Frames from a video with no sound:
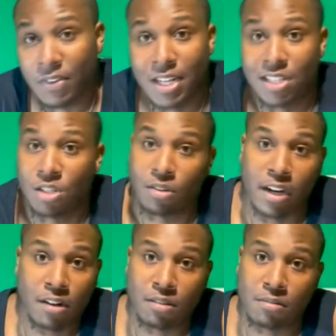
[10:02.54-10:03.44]
still
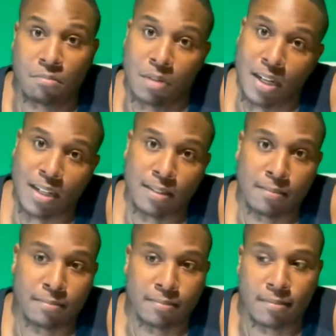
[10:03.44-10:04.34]
there, but
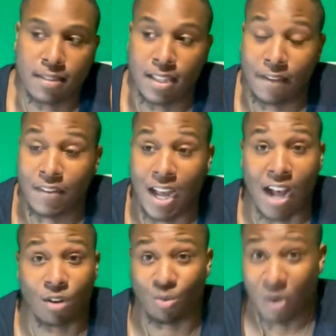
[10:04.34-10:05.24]
they forgot how
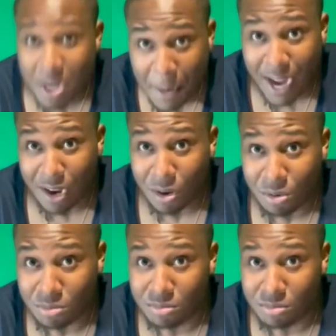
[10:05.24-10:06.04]
to rebound.